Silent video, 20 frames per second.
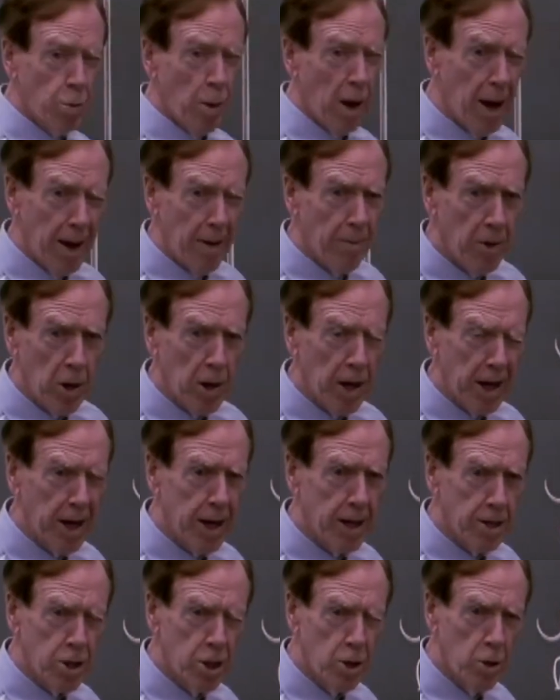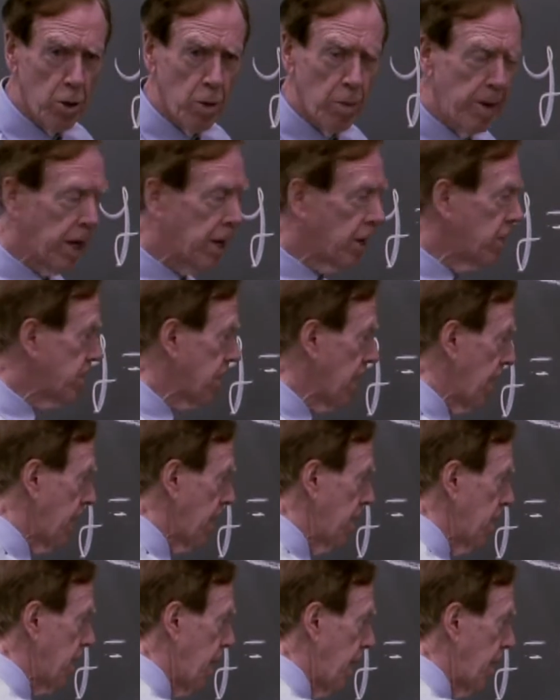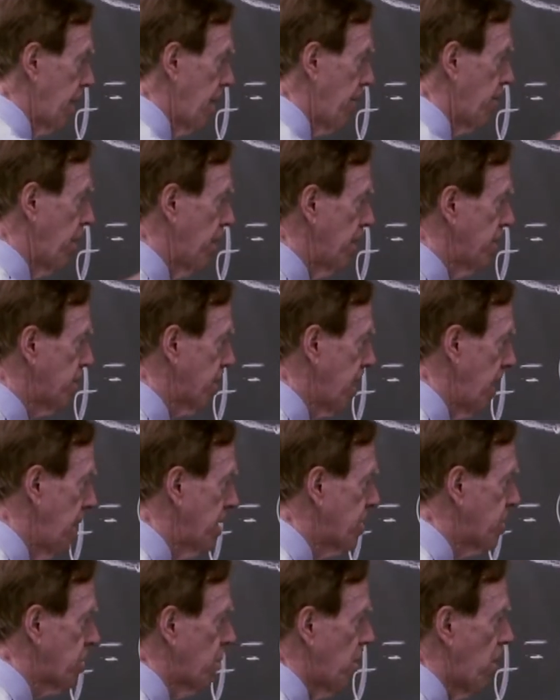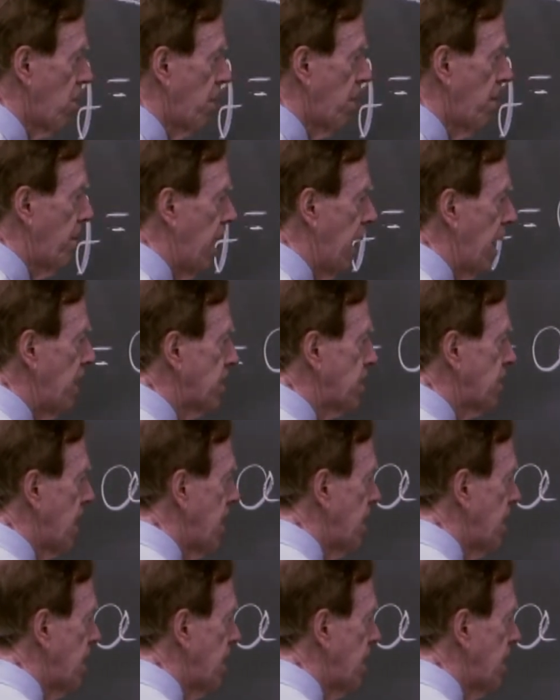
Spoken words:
why I'm going to get 2, because I can take the plus answer or the minus